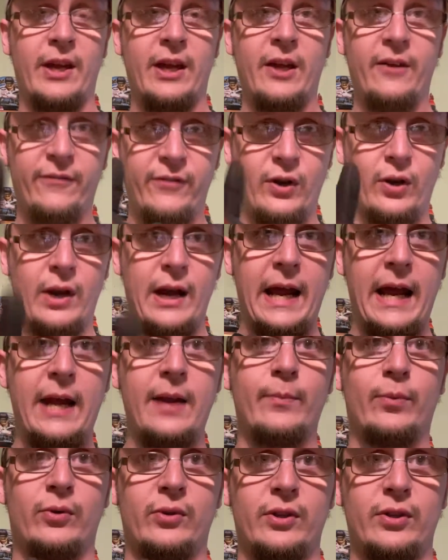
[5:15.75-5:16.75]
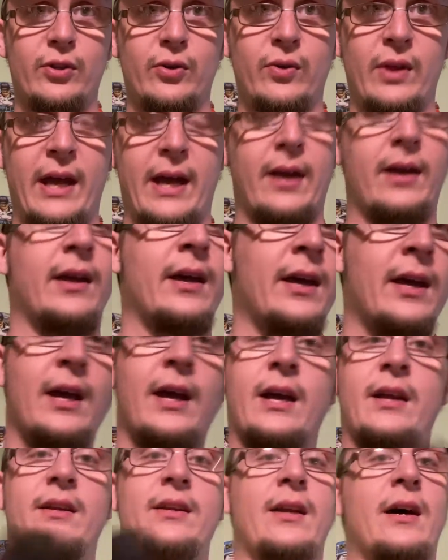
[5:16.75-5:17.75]
If you're able to do that,
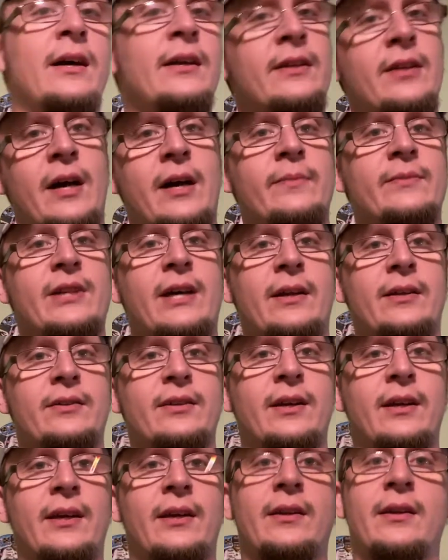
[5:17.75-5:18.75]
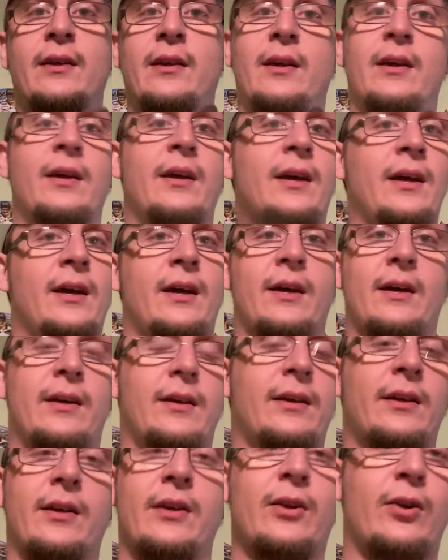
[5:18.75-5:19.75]
9 times out of 10,
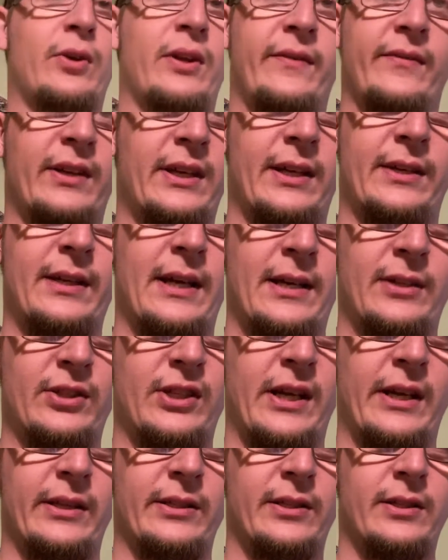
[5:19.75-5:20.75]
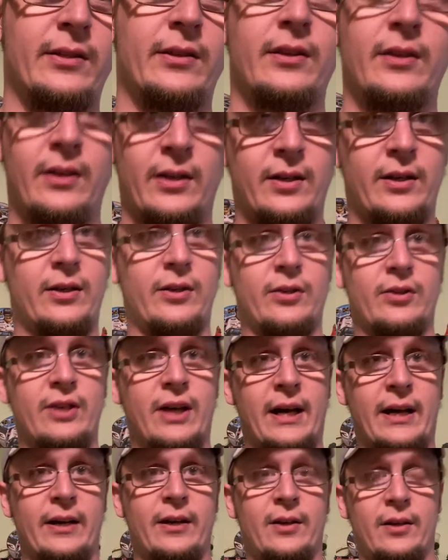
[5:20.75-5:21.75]
you don't even get that chance. Your
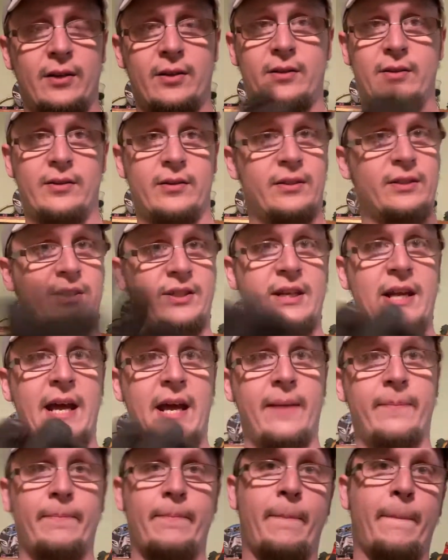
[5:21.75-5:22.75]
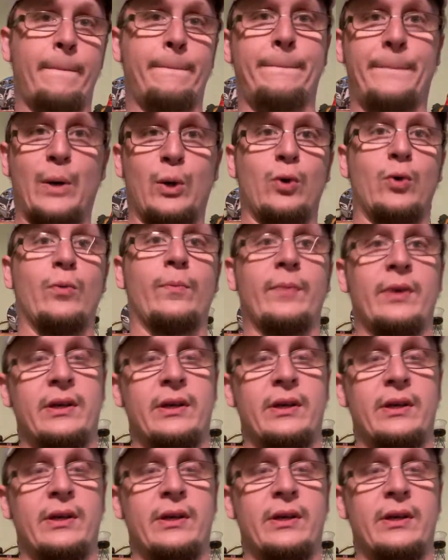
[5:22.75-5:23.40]
tire snap, boom.